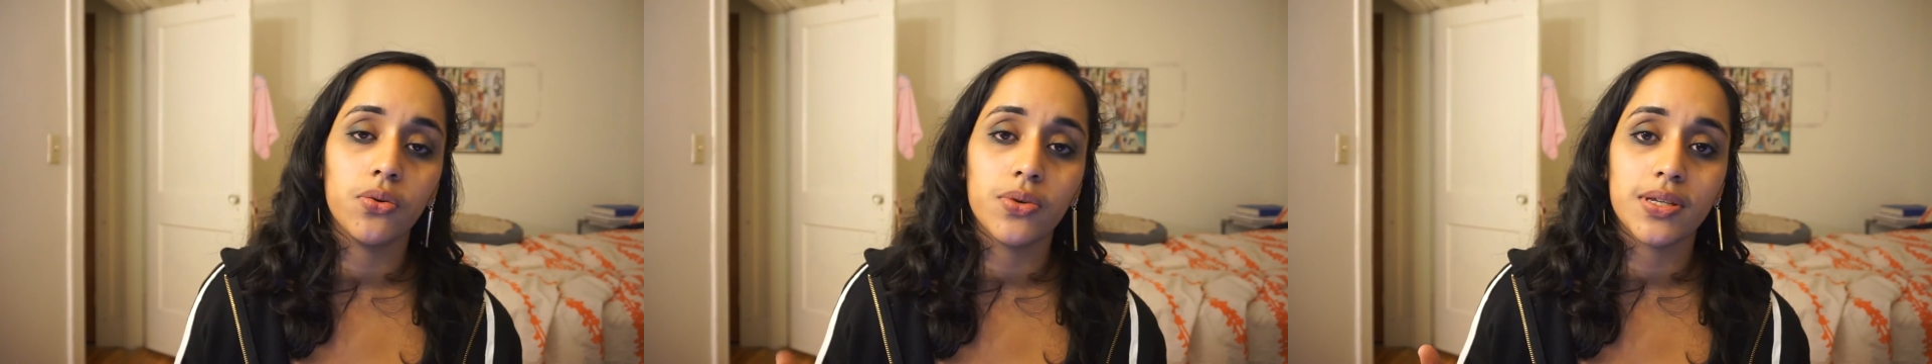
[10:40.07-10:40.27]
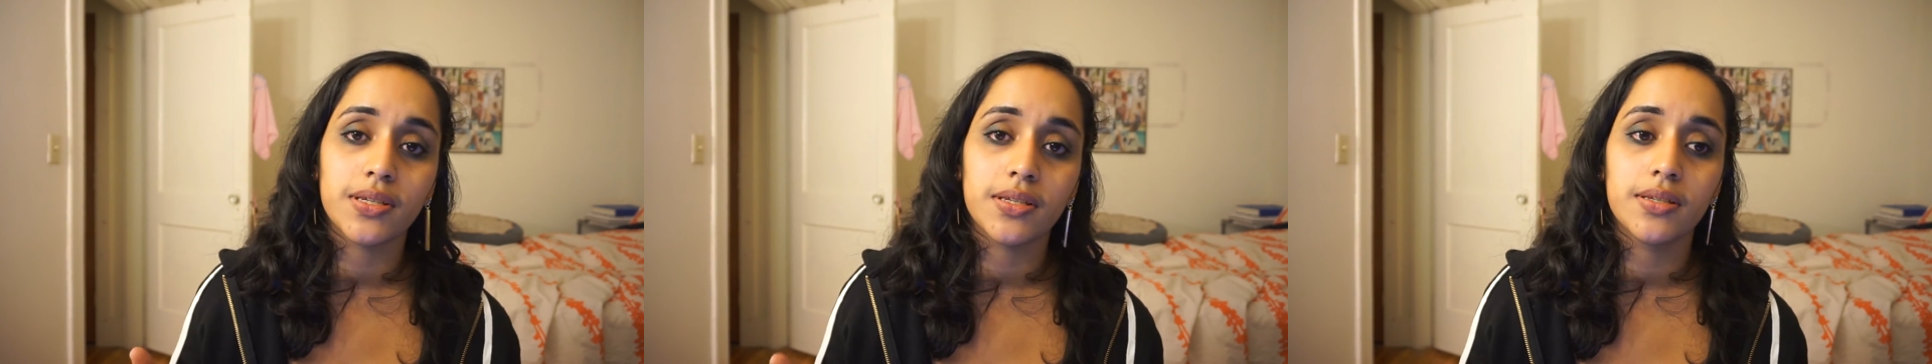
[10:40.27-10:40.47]

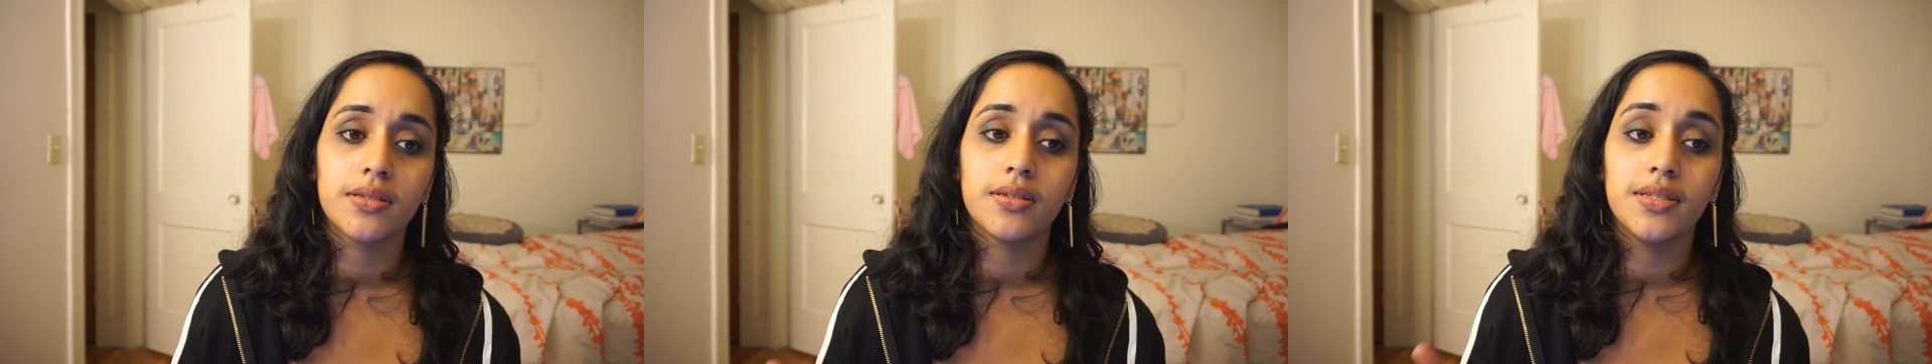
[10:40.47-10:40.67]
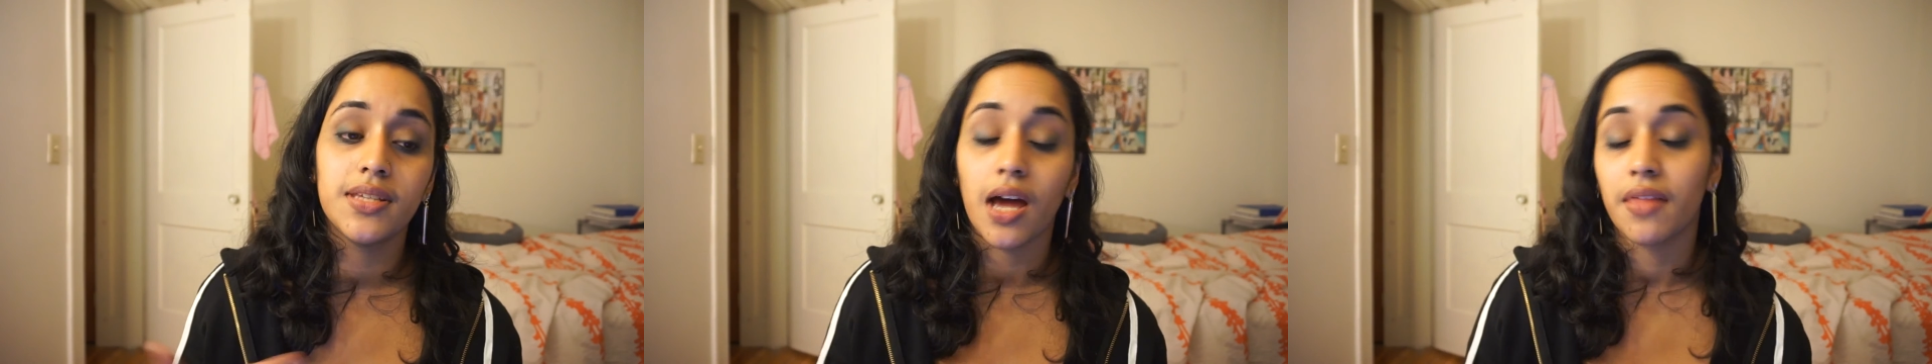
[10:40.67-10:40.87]
has
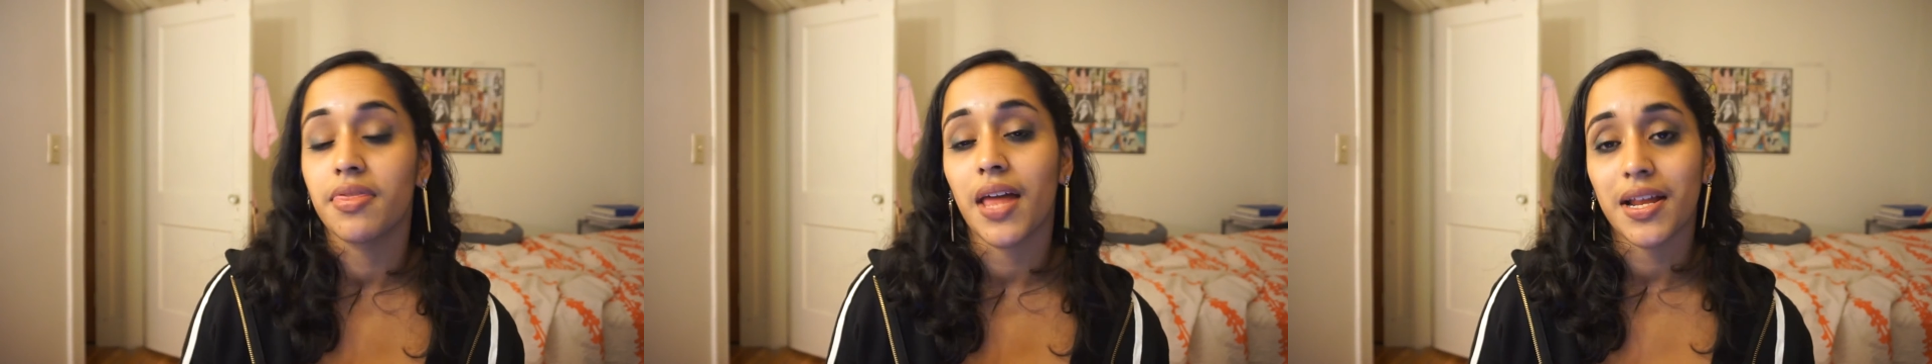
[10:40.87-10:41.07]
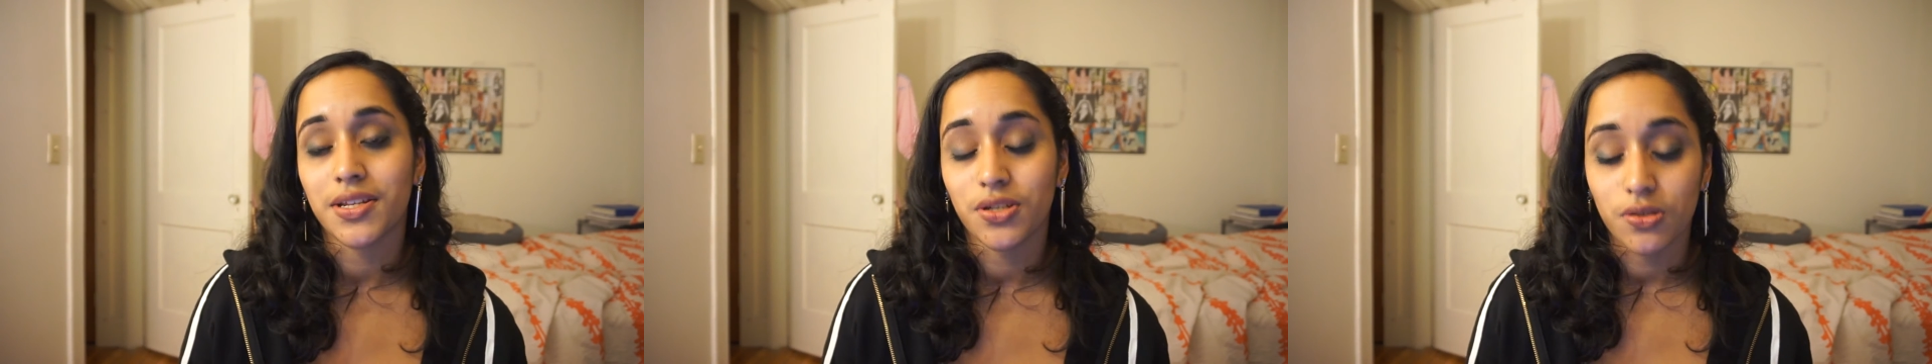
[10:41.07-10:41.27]
done
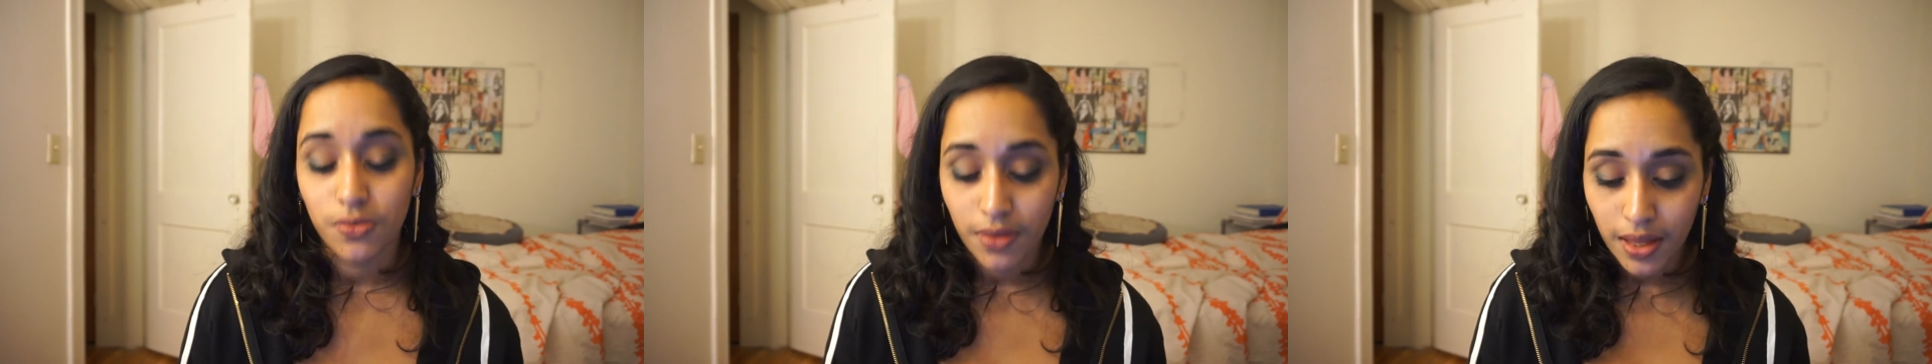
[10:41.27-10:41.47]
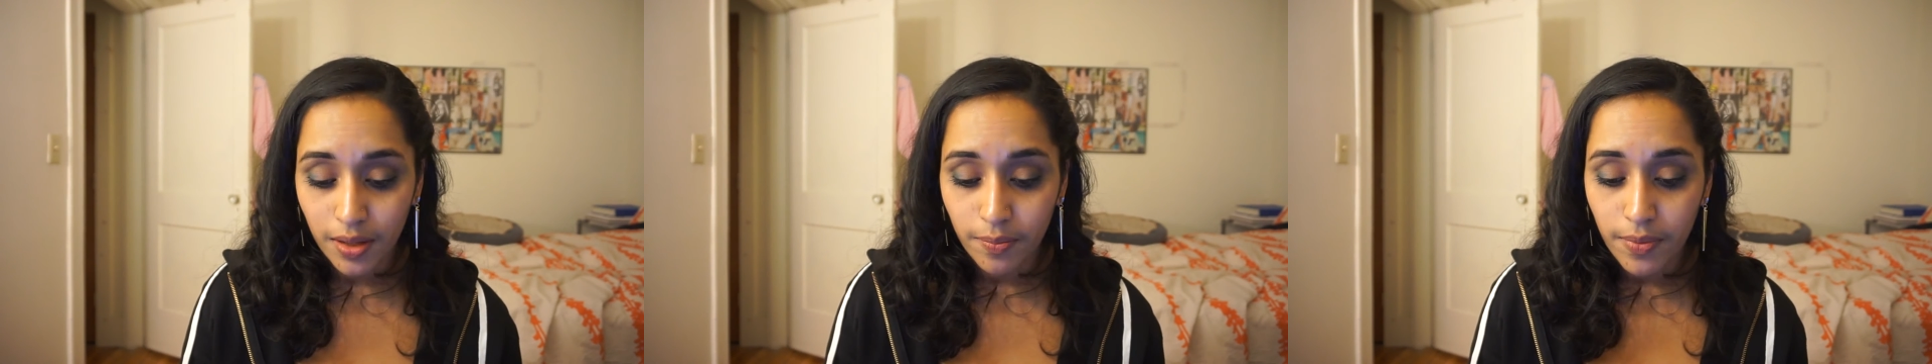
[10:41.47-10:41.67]
that to
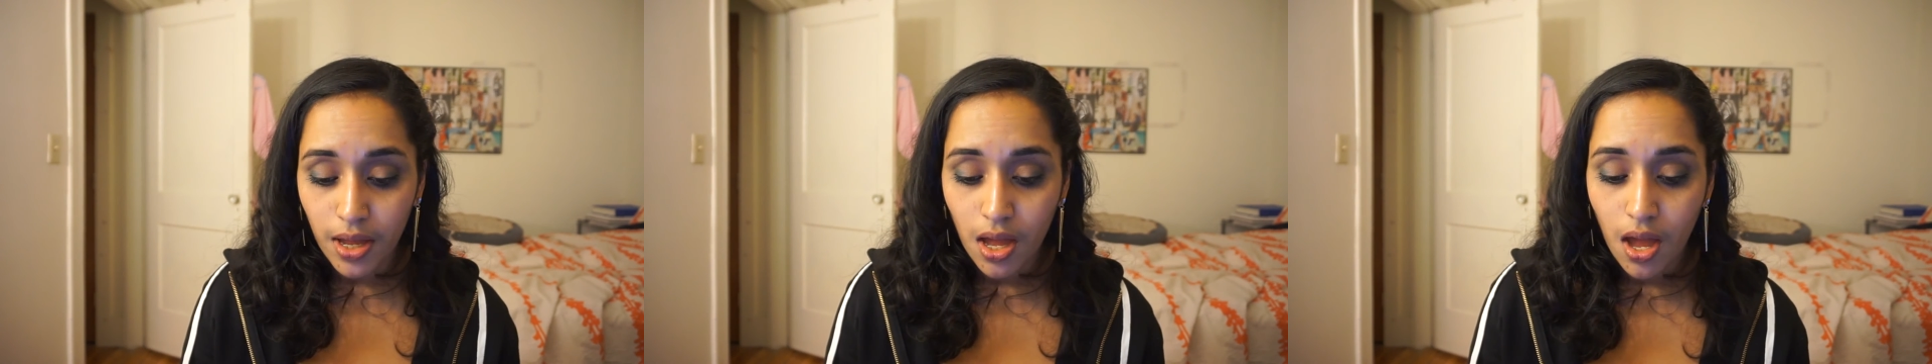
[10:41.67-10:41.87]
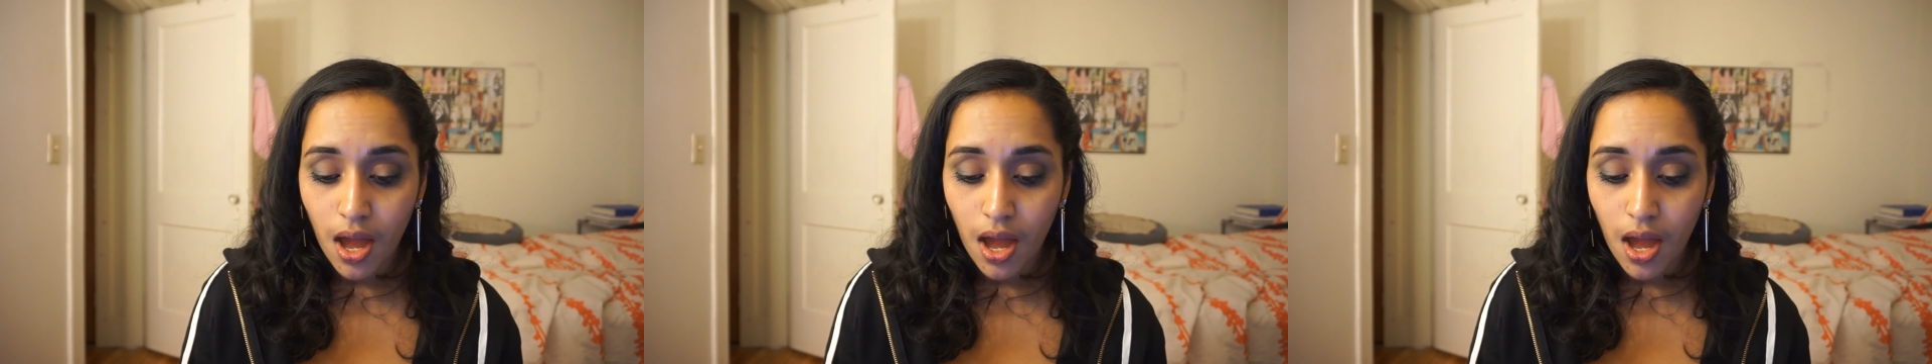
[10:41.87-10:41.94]
them,